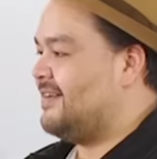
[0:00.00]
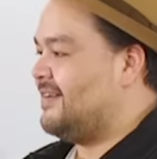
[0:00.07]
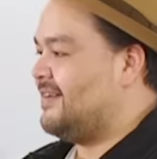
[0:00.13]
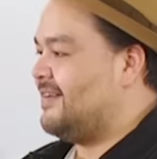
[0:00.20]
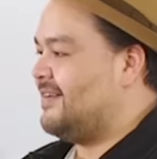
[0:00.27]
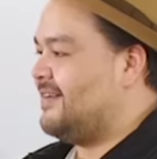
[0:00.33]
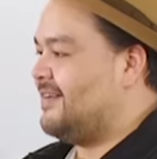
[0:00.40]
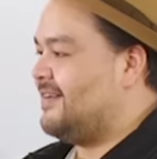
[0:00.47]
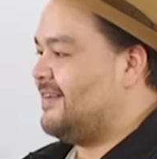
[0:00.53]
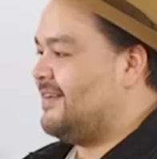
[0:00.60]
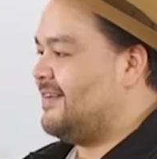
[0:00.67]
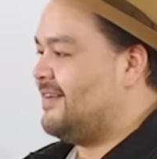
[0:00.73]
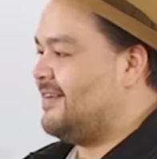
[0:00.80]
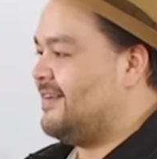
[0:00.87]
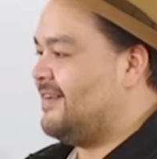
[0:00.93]

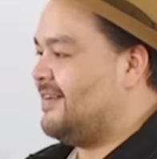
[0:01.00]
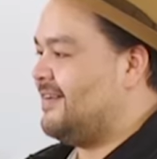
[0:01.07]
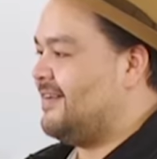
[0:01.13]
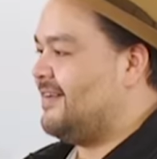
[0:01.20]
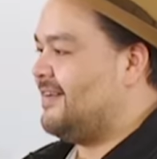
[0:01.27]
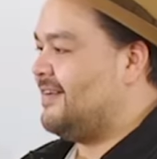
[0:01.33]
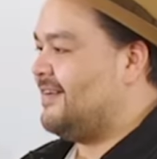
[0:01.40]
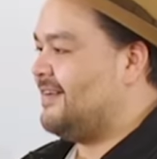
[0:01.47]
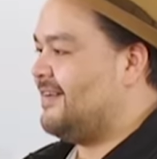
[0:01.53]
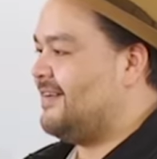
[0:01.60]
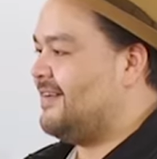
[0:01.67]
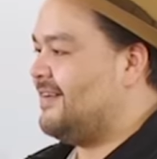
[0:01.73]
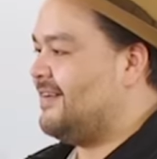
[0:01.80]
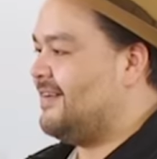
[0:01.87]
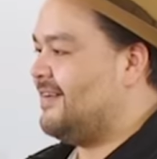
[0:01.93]

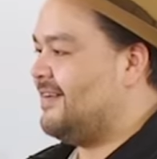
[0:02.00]
(silent)